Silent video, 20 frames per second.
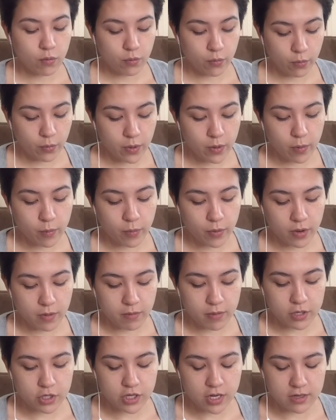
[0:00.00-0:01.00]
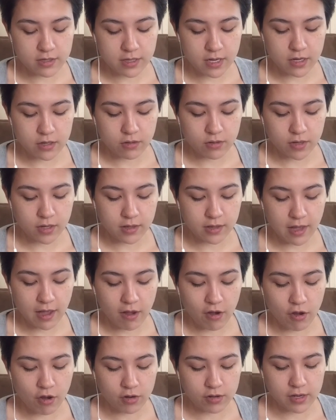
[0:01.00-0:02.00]
We were pretty much outside doing that
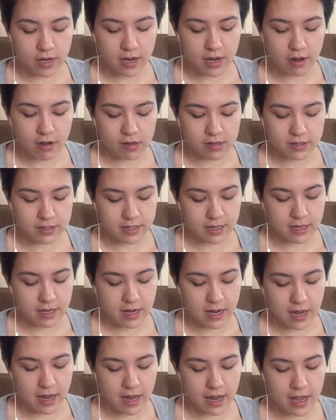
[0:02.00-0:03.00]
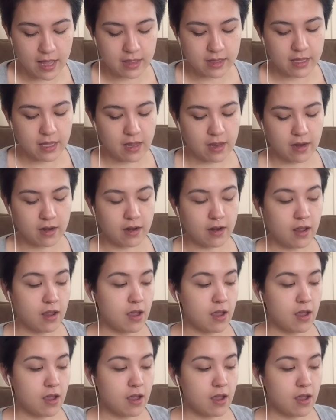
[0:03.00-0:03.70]
all day on Sunday, and then